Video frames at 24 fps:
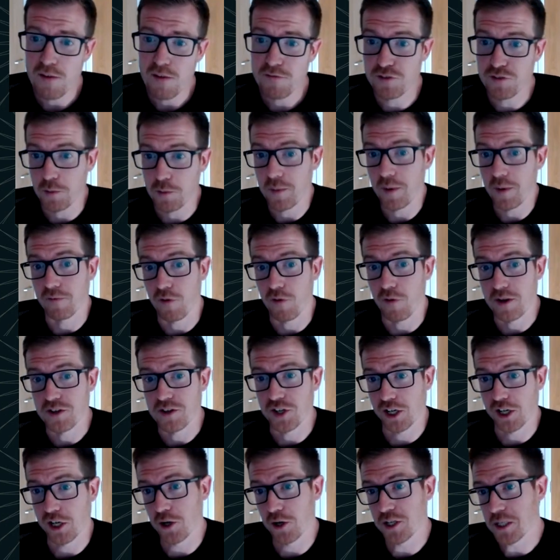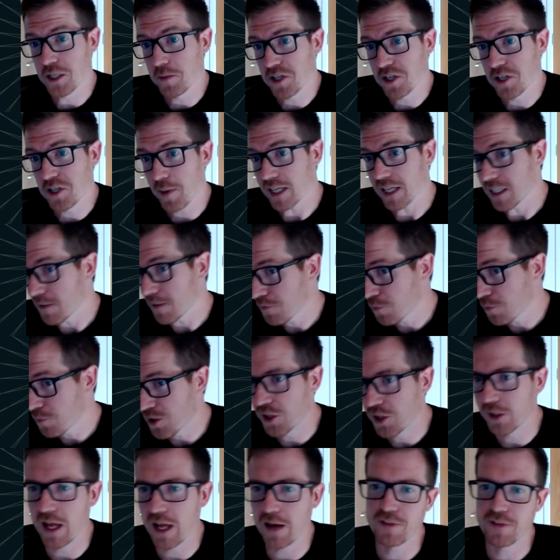From a security perspective, we
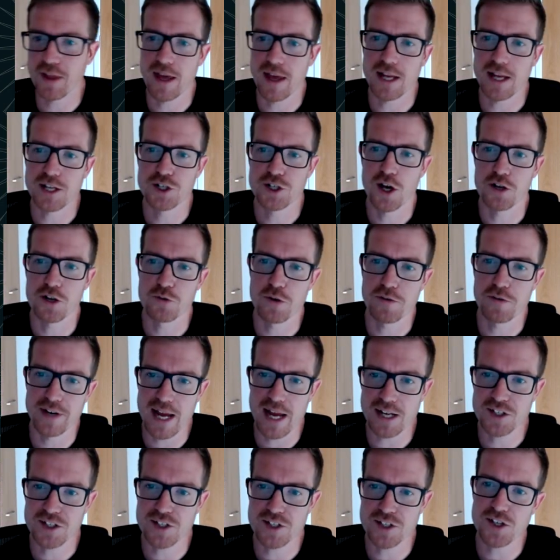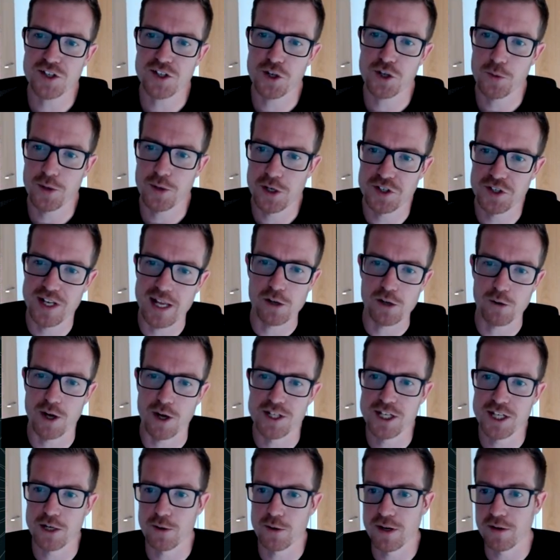still have that HR-driven access, so we're using that
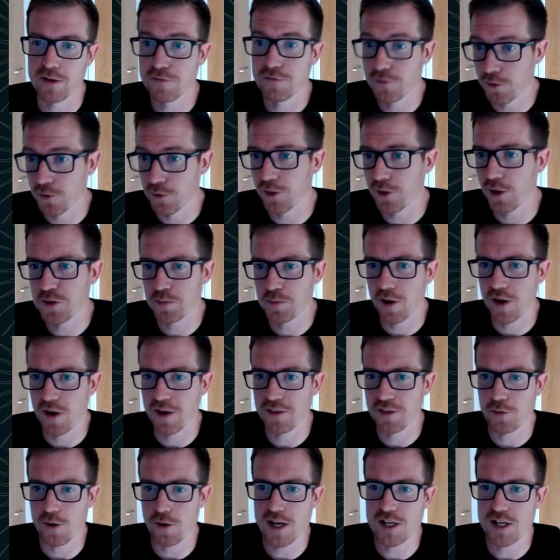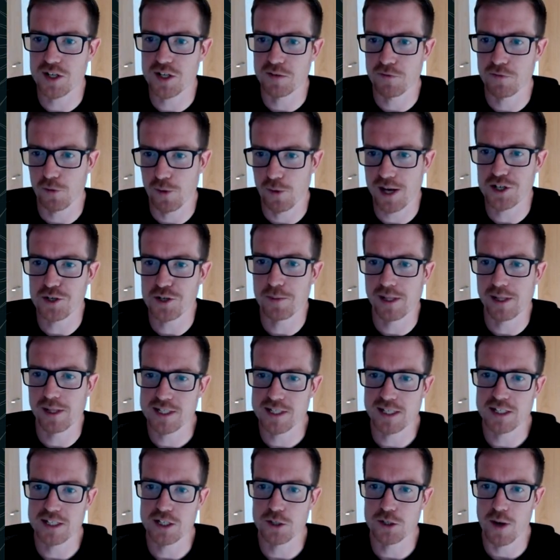criteria for those birthrights and for
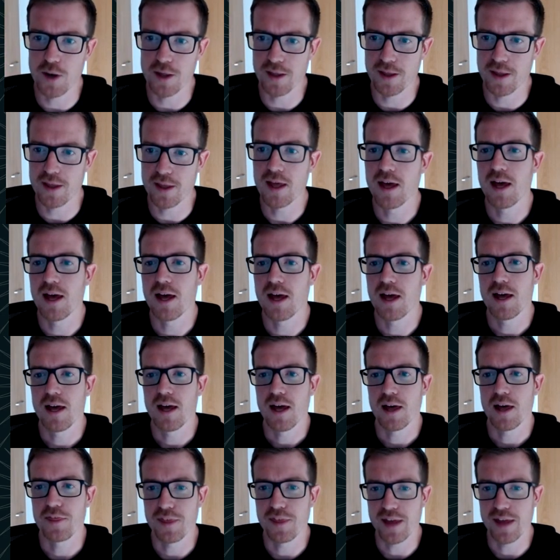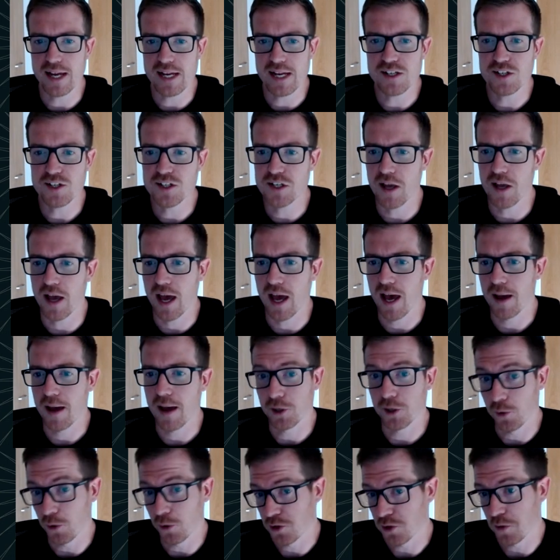eligibility to other things.
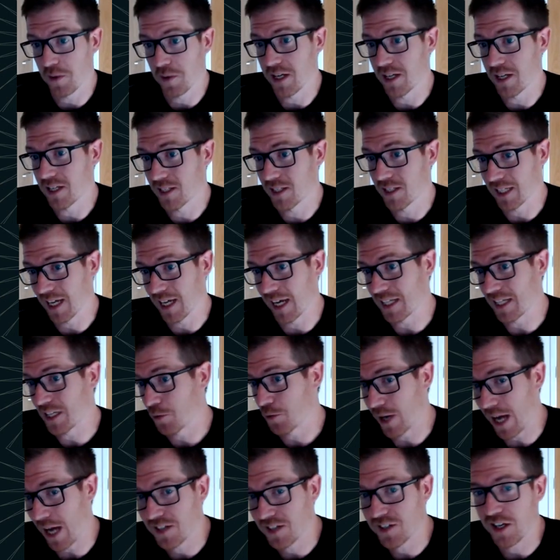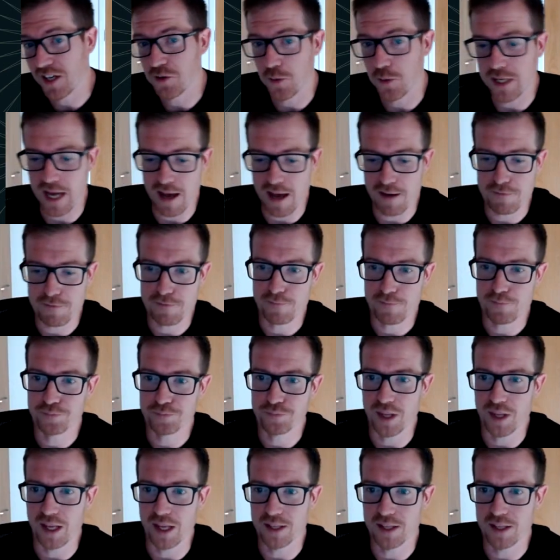Could also be dictating what access we have
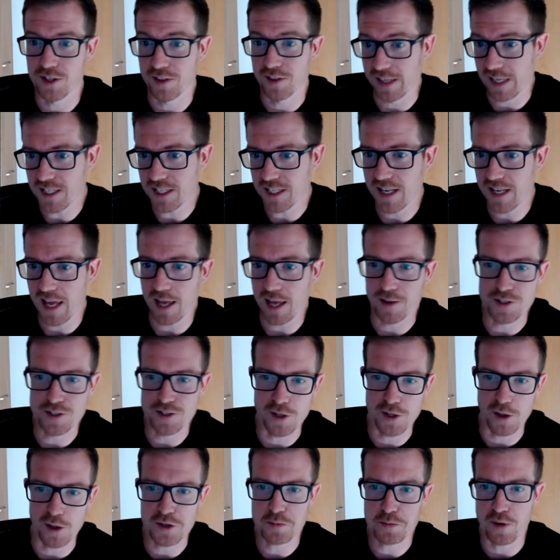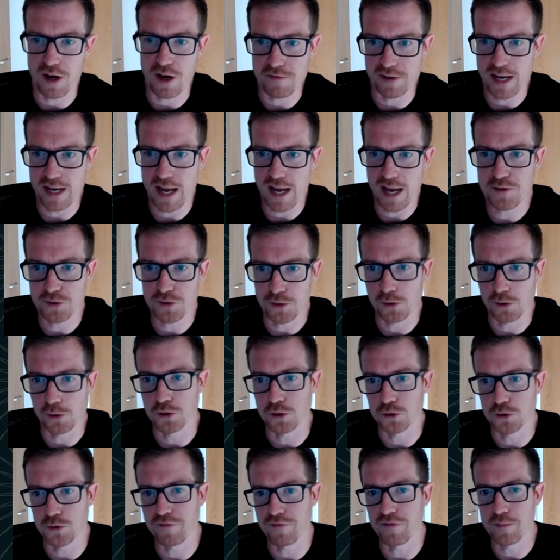to the internet and to those private apps, all
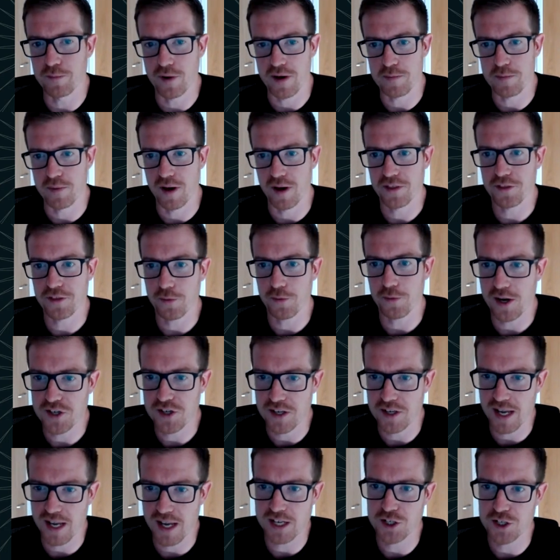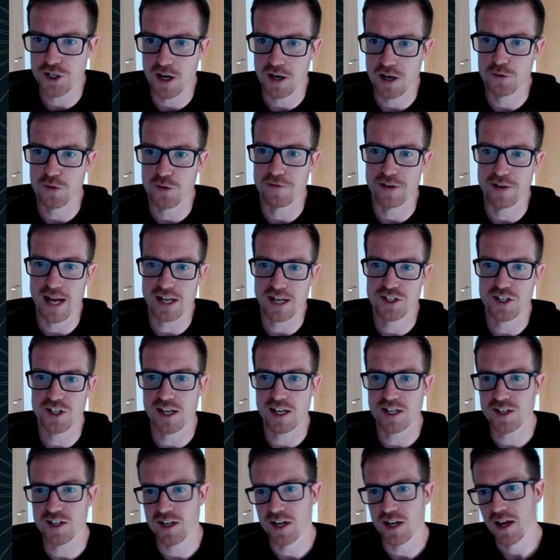driven by birthrights and HR-driven
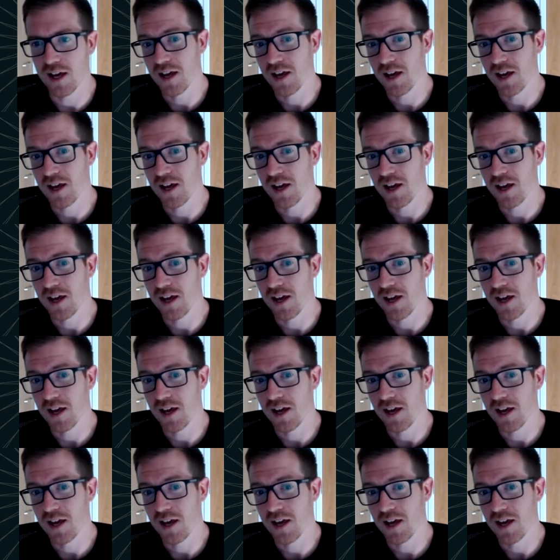access.